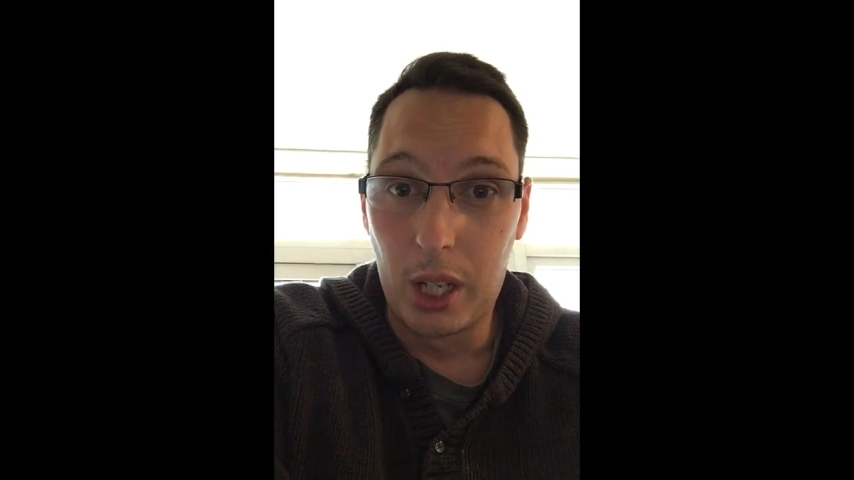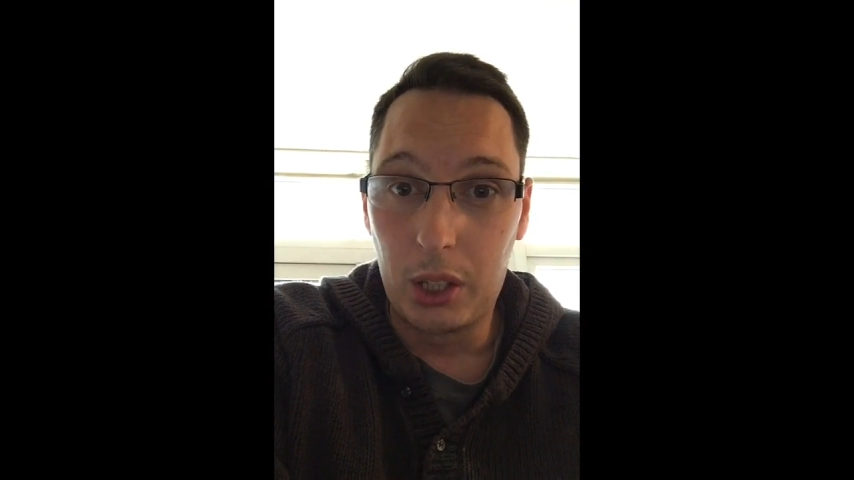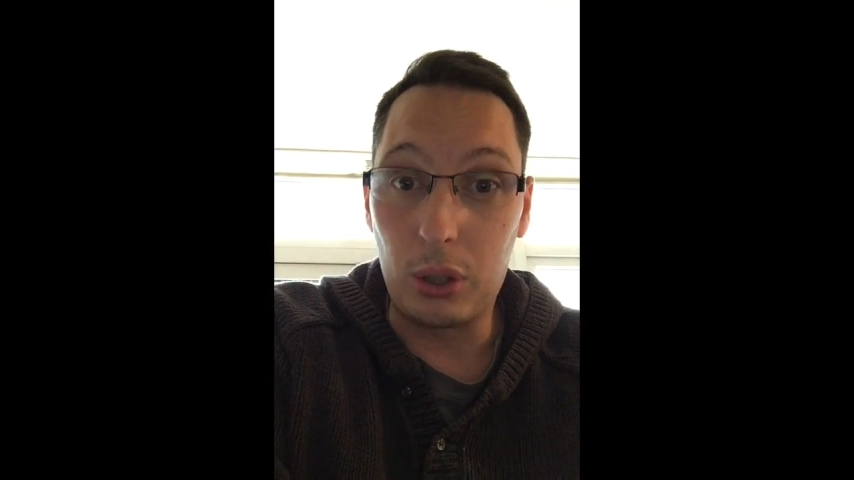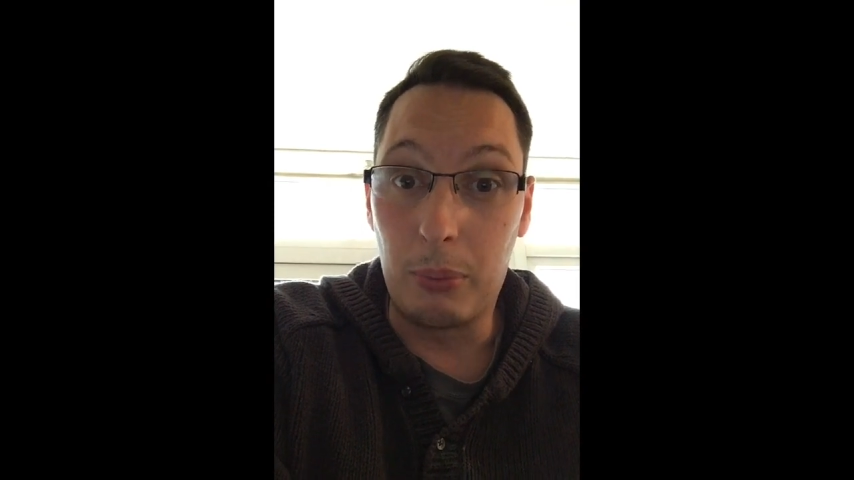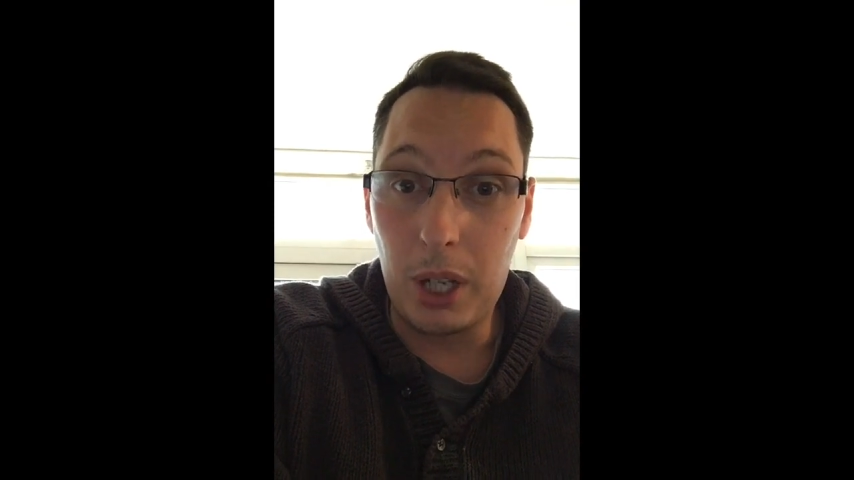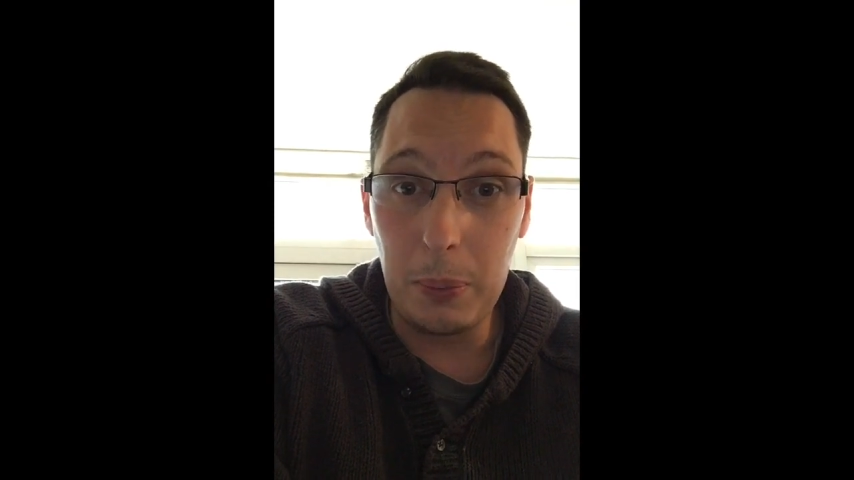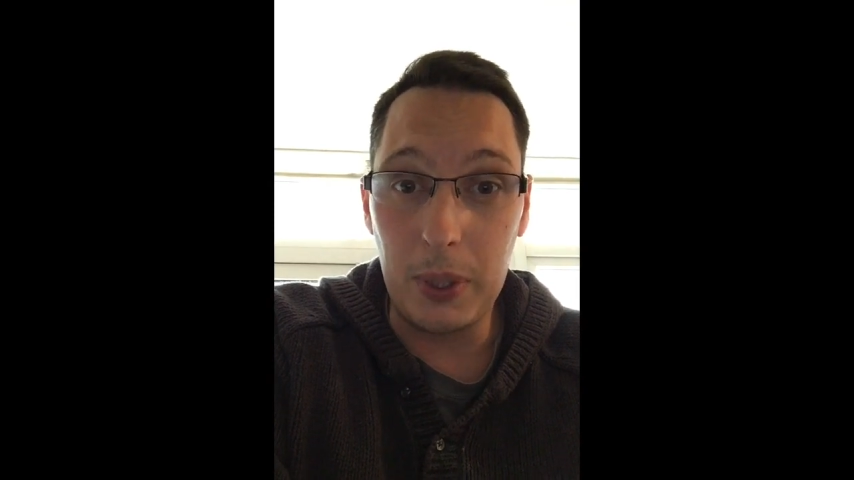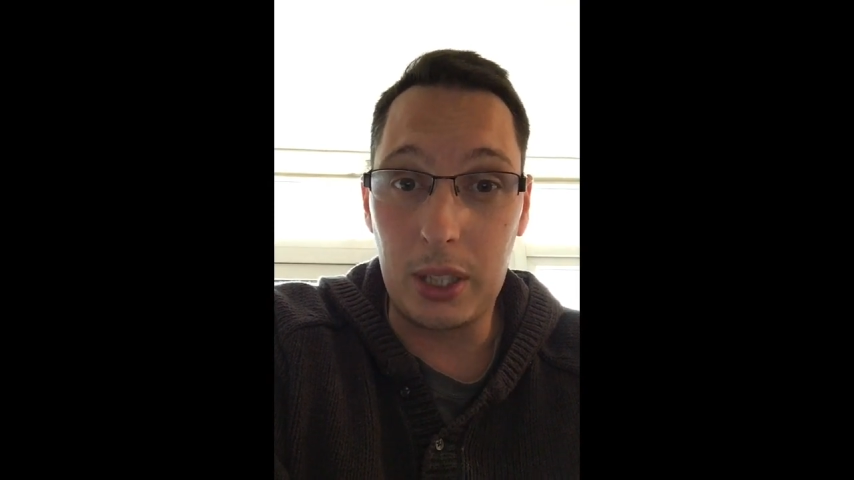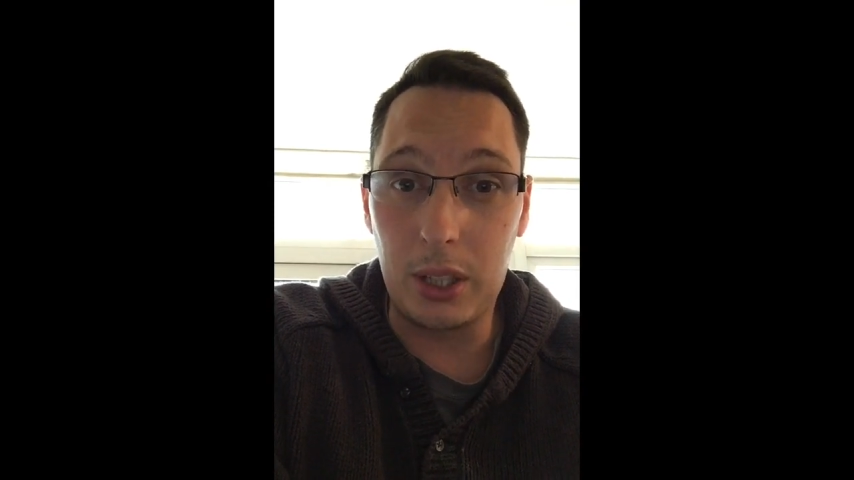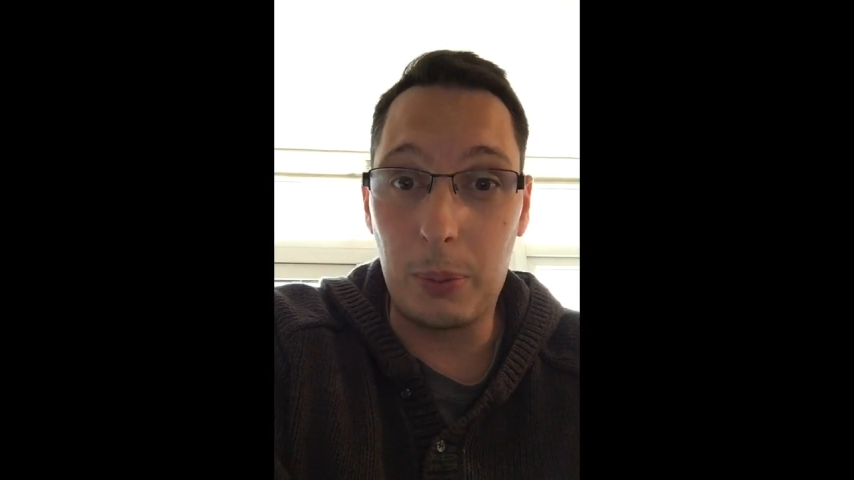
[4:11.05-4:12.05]
So it might be
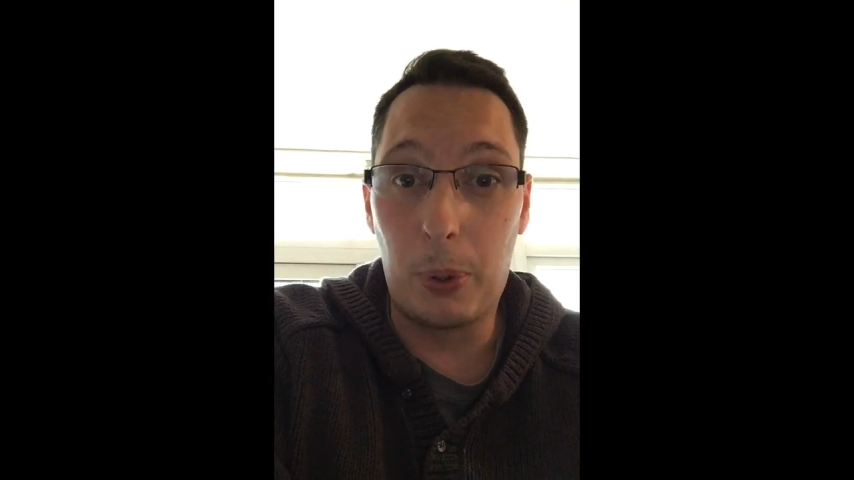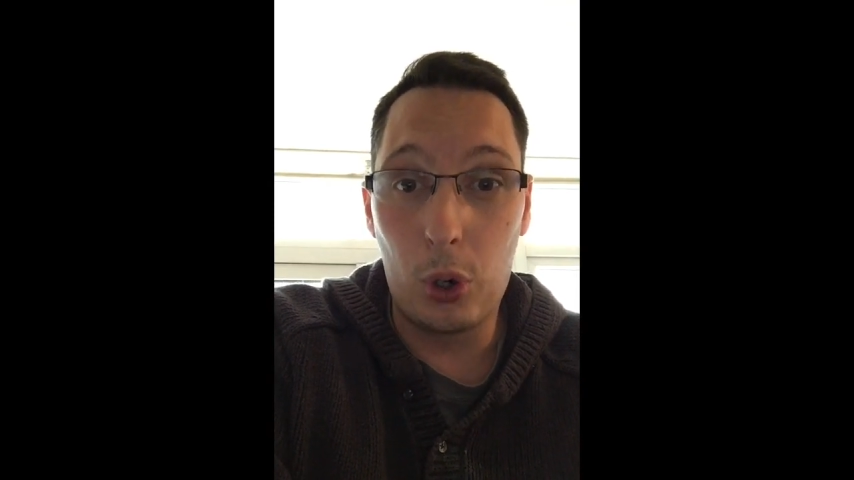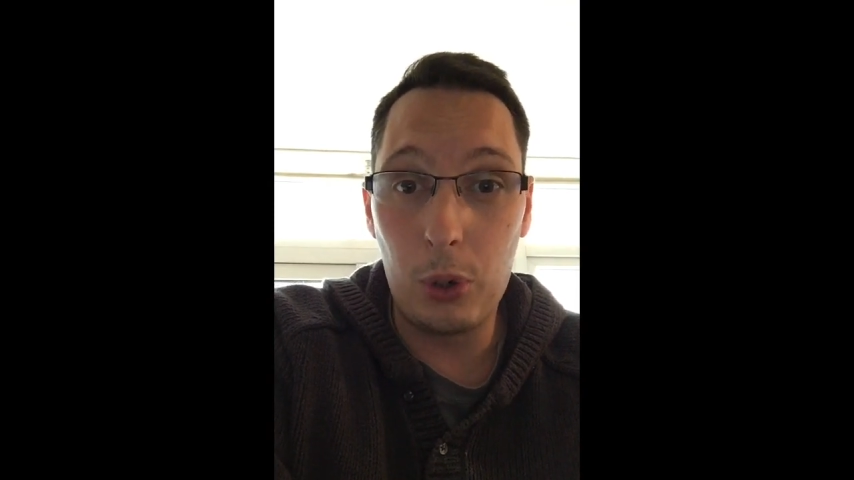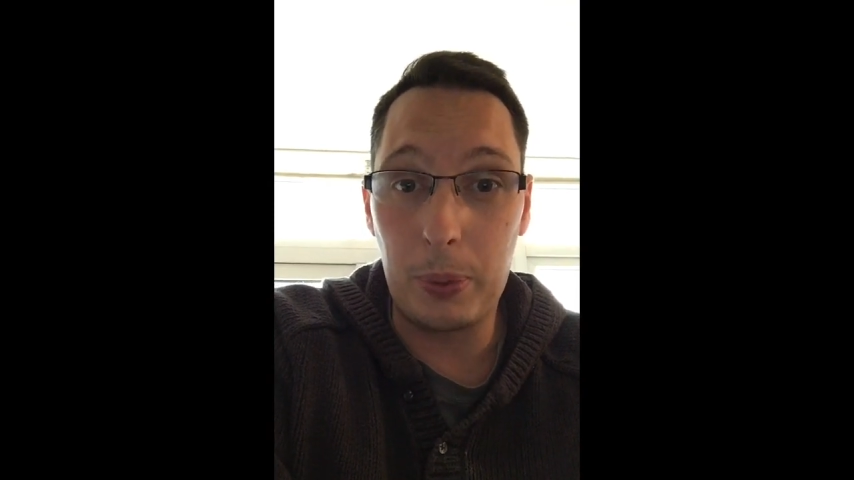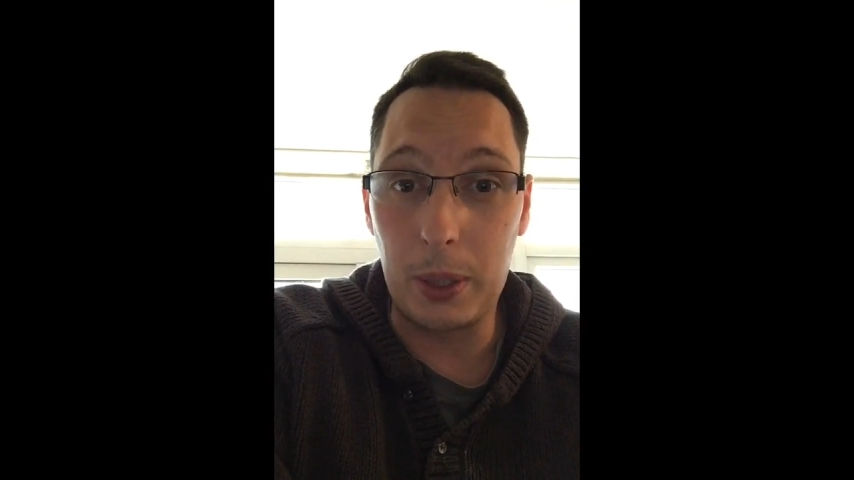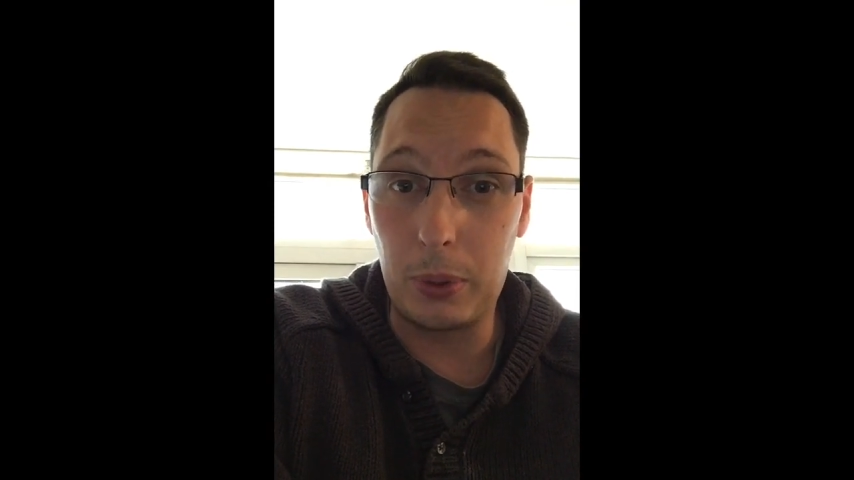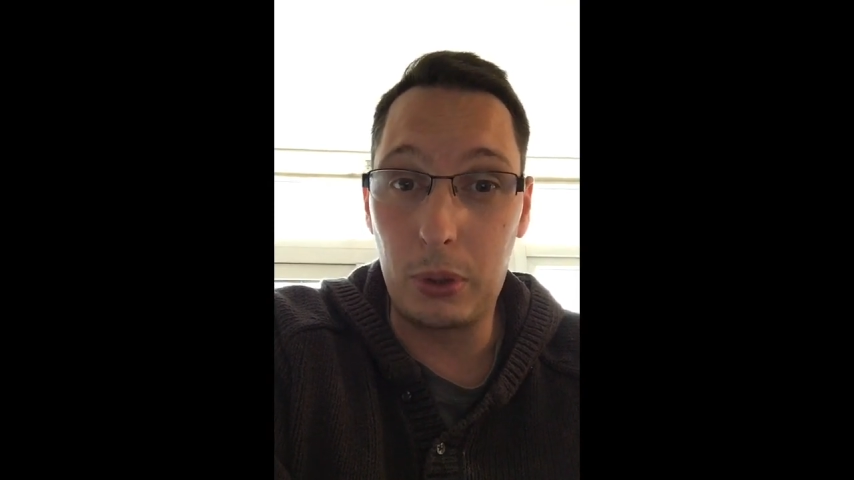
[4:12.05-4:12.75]
that the poorer people who